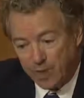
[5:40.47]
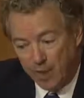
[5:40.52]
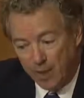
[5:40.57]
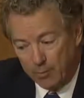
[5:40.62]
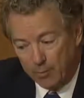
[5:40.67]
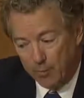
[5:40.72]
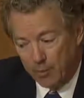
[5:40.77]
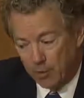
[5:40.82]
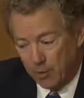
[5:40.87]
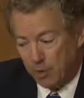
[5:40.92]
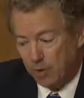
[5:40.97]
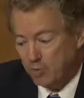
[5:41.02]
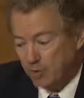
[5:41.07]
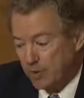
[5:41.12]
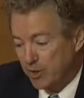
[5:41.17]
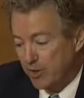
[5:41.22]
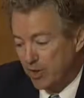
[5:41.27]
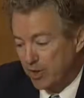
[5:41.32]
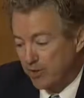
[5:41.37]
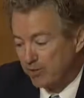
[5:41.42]
I'm
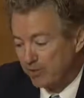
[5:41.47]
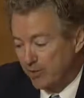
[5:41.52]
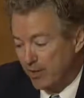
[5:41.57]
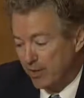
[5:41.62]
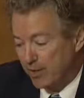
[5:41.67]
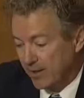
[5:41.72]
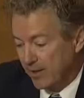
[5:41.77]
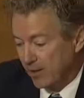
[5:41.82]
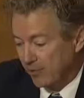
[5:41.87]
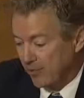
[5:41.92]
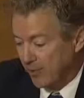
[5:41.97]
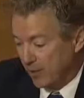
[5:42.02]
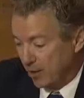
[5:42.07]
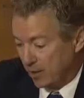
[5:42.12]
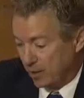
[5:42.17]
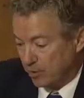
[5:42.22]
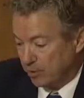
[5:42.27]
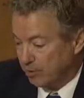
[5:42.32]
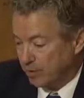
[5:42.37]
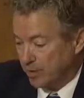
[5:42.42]
alarmed today to find out that
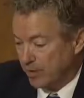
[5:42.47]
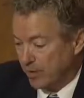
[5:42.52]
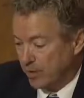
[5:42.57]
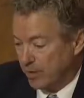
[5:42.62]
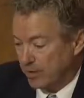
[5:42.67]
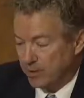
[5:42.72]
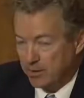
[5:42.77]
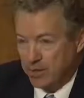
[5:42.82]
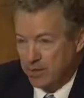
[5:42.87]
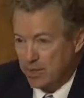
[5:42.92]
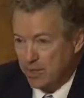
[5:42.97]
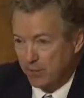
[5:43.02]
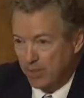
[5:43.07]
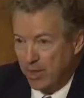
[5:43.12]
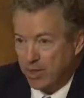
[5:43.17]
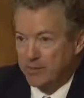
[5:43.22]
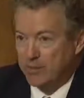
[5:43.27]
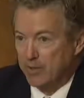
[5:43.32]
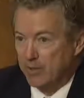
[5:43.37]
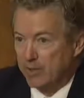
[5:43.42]
Article 10
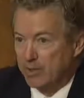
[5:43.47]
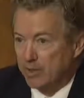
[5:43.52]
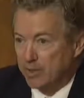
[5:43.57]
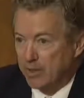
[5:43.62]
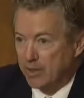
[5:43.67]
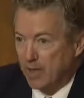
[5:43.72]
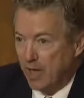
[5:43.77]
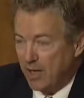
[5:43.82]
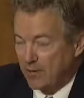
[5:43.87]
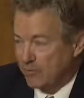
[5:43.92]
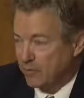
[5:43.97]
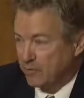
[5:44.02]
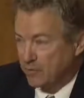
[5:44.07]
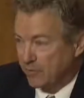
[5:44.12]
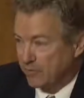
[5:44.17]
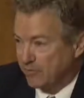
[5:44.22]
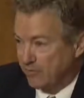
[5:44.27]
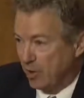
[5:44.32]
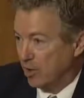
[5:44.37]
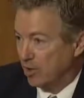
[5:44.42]
basically has
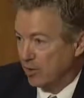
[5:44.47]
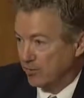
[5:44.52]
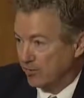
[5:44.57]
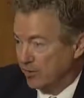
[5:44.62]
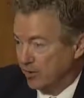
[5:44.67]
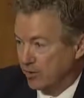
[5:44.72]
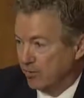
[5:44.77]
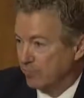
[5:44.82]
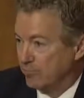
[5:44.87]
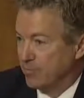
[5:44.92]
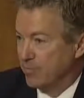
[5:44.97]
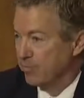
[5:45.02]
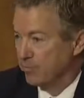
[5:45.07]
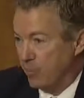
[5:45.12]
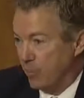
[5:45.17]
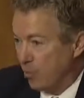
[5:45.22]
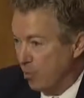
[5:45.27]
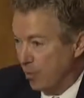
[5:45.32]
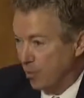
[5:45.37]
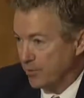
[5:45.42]
us involved in
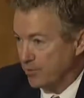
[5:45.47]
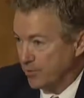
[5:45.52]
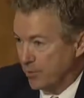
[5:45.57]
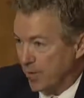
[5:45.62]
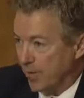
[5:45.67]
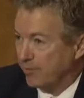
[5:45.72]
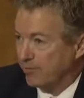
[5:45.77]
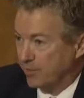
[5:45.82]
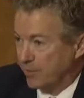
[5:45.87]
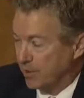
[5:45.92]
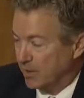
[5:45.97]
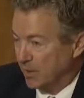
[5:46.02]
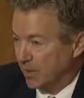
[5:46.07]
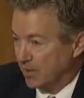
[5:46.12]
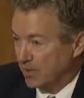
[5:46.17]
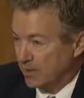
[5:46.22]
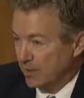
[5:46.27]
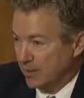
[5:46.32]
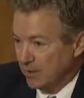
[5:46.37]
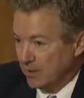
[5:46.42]
civil wars in
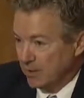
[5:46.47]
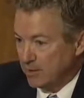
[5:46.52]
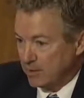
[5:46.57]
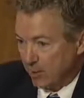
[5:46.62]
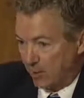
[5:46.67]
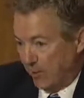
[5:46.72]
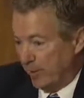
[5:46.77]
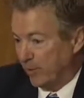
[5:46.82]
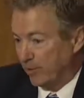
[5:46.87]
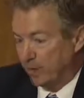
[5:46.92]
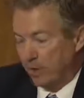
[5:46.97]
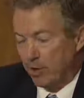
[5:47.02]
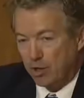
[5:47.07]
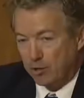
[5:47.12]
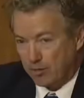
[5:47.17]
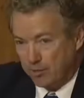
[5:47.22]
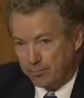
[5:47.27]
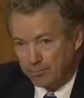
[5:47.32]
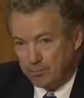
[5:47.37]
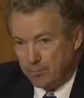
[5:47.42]
Africa. So we can
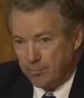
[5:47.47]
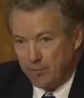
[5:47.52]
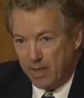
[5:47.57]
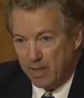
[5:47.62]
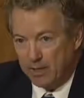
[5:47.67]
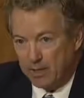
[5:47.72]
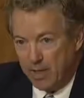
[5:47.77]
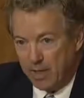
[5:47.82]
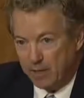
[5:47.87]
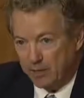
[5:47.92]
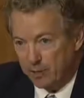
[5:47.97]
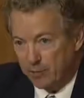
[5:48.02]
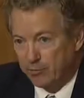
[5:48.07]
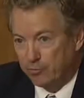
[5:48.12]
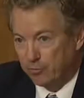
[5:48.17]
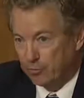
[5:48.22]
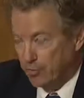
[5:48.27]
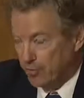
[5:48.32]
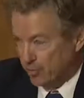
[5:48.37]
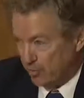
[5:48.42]
call it any kind of
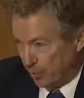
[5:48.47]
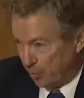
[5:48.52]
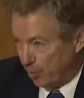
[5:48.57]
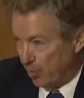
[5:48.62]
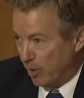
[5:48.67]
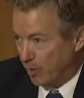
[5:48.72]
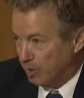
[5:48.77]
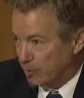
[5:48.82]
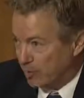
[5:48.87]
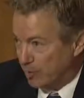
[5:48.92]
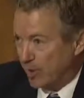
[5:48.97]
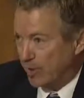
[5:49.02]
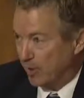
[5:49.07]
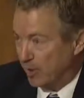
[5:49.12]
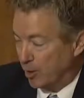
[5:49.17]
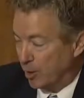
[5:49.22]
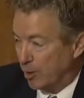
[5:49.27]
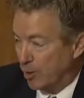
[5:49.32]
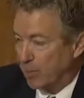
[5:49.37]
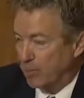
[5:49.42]
euphemism we want, train
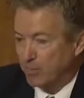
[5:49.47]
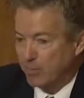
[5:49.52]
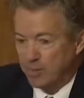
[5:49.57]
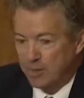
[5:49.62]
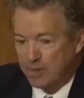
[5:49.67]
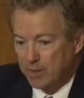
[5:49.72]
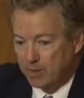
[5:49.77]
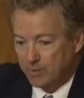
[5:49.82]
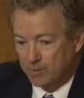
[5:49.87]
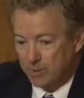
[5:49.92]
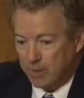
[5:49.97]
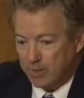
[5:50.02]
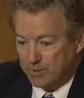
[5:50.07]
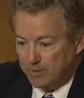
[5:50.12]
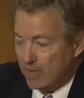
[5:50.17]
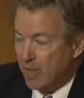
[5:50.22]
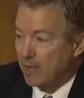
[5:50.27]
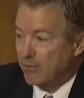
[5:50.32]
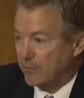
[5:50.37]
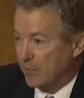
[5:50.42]
and equip, but
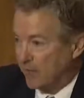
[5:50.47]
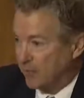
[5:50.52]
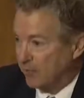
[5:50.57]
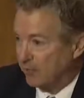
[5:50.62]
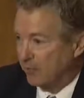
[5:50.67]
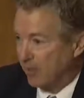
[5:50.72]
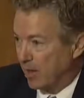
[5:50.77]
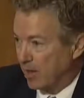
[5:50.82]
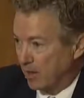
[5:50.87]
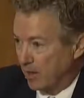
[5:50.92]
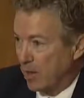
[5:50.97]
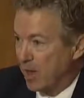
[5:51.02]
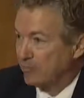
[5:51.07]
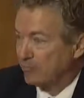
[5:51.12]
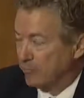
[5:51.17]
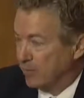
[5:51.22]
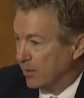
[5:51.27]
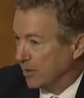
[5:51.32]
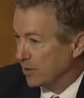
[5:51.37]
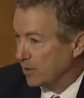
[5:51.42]
it sounds like you've got a
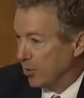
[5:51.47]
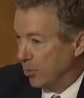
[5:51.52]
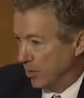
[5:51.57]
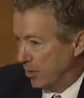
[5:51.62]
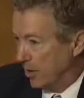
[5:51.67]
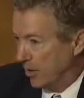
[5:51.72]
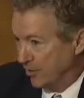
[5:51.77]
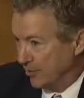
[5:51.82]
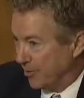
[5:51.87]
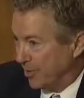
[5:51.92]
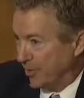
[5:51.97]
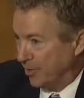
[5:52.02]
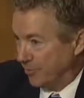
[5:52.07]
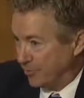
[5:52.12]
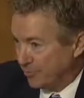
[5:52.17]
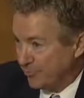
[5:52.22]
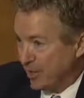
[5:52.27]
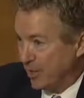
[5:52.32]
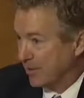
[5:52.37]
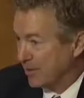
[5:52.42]
conflict going on there.
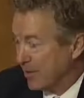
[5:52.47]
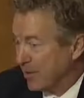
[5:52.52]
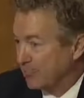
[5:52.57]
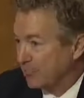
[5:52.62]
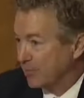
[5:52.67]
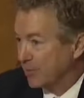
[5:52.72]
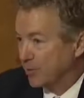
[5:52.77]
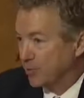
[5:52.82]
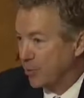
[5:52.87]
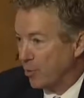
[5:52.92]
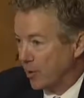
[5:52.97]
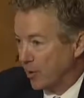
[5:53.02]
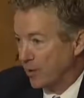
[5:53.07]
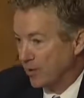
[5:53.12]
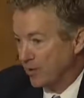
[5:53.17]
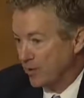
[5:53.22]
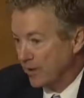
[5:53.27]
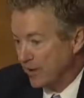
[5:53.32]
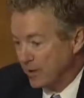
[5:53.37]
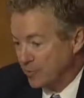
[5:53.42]
You've got conflict going
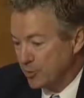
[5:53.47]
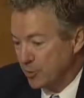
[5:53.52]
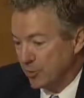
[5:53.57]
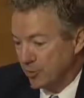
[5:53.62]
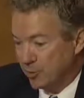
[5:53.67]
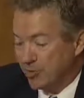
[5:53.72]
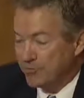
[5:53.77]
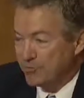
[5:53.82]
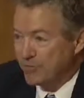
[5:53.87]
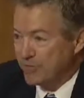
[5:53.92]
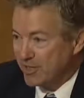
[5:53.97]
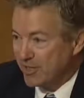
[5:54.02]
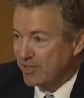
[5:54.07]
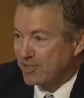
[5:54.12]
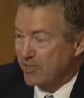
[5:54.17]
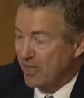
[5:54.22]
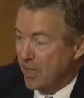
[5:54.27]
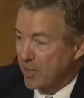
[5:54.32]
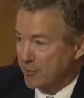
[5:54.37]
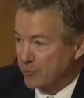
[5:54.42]
on in Nigeria. We have
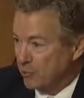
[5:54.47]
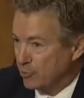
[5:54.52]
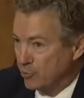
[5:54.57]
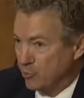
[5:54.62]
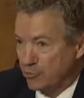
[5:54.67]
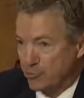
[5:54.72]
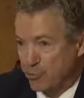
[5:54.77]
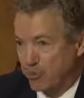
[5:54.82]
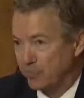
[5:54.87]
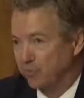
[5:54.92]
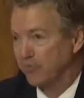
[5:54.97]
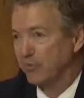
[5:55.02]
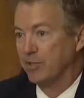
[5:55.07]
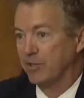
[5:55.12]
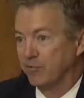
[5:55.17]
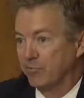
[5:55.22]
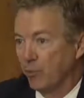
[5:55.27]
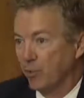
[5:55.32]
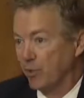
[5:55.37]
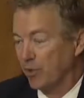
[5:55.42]
6,000 troops in
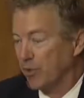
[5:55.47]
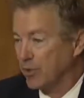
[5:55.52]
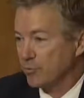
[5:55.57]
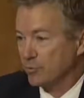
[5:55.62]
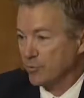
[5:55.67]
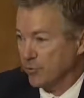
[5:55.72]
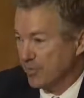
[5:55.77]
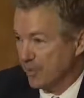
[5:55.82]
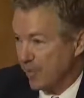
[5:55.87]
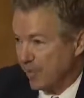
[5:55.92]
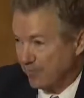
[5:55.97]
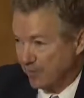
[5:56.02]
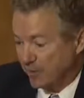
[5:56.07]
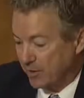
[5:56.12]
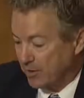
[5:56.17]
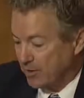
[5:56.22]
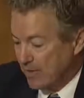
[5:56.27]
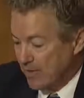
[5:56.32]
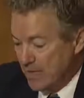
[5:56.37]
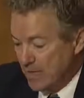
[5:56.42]
54 countries in
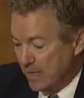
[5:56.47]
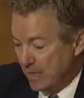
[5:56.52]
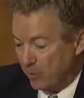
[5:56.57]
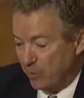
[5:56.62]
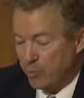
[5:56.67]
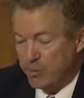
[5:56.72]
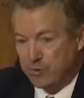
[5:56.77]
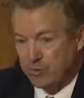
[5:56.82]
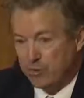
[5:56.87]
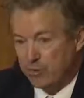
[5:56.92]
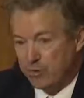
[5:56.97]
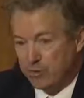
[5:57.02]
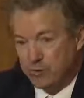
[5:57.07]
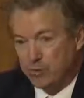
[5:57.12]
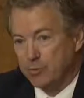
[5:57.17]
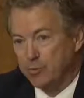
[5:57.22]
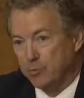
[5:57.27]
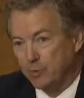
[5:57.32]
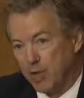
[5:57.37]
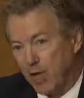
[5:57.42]
Africa, and we should
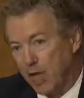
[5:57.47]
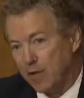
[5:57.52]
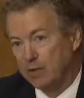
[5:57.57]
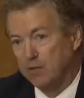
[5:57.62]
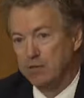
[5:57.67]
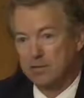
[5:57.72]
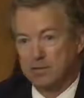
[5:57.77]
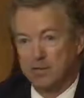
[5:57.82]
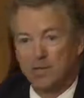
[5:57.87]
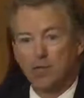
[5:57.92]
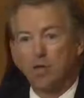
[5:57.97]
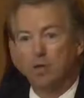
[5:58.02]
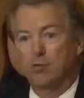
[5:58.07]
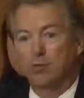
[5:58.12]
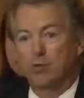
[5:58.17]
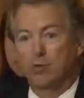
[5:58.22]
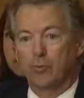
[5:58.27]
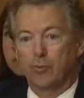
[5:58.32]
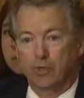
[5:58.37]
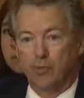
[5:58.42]
just blithely say, oh,
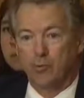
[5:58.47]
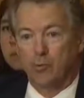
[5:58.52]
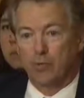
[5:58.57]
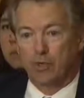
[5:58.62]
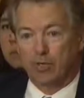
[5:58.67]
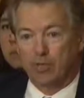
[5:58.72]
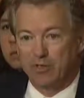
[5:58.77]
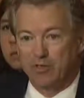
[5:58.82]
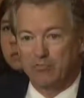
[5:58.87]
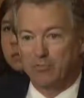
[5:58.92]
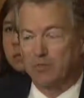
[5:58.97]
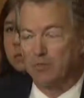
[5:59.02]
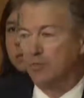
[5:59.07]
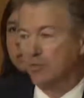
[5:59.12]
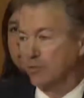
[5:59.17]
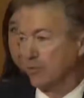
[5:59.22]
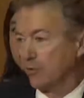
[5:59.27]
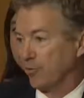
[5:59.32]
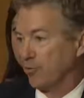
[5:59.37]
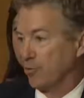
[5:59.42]
we were given
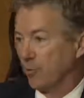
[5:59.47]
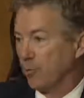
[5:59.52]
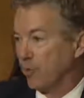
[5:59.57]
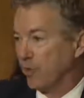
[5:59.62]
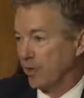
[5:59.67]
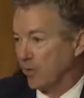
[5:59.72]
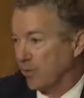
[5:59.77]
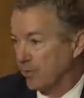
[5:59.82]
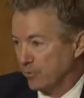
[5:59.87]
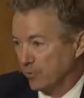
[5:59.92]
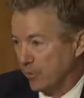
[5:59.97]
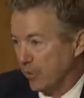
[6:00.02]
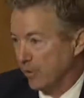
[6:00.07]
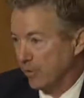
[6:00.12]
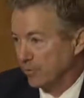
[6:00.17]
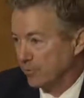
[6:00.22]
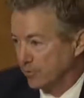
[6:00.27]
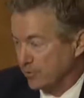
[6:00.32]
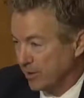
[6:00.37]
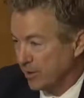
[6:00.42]
this authority under
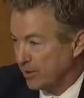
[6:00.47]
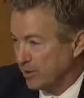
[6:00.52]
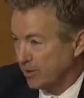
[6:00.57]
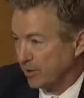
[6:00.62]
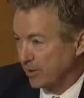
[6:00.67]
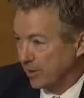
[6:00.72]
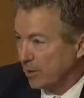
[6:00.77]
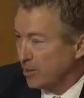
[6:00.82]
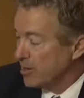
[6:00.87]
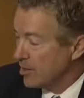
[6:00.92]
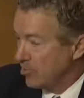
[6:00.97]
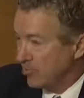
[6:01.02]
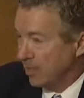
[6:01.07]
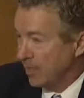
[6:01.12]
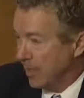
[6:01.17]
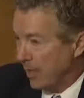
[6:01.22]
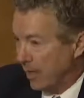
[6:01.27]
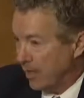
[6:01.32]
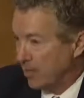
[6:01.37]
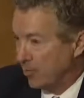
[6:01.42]
Article 10 to
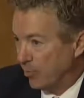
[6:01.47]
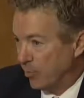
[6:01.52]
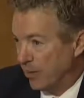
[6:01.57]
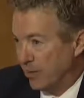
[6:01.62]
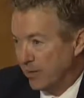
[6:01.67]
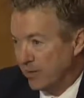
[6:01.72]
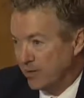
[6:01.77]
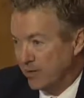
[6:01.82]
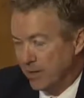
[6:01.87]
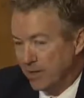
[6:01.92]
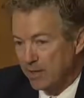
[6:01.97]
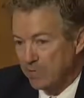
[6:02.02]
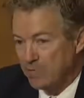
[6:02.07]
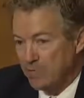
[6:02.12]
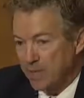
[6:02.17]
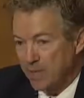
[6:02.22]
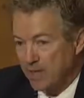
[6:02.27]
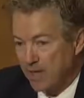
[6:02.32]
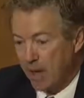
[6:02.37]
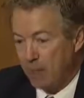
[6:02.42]
be anywhere,
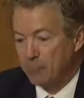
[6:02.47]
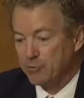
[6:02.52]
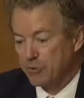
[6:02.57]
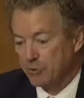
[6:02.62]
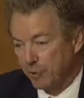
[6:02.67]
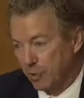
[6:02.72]
anytime. I was